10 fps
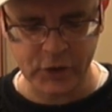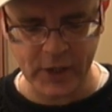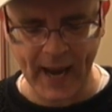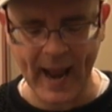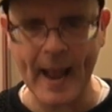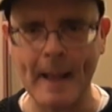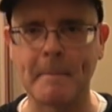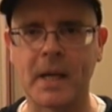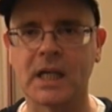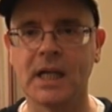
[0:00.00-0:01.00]

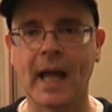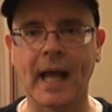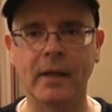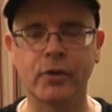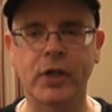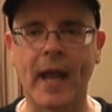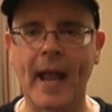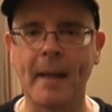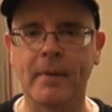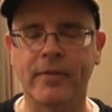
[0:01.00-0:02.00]
Chiheb. Hello,
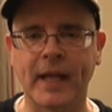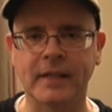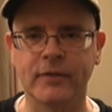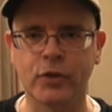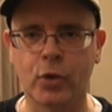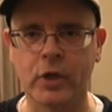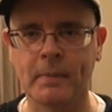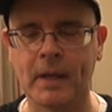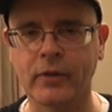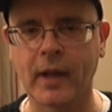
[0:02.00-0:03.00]
Chiheb. Thanks for
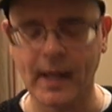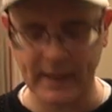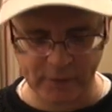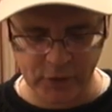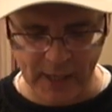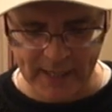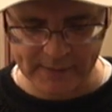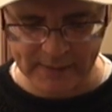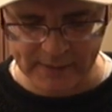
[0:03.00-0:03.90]
joining me on the live chat.